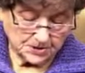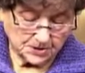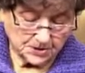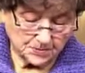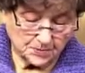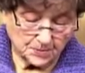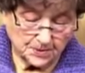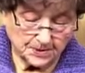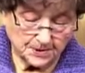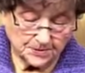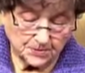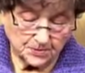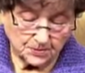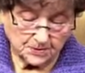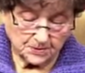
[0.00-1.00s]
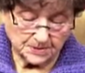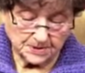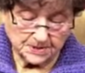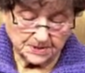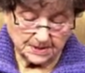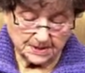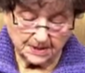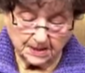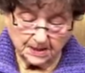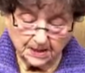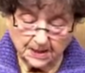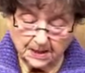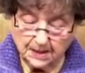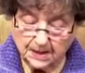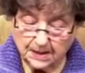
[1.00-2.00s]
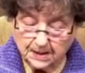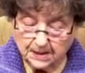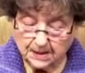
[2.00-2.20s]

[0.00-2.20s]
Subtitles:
said she's really enjoyed the singing.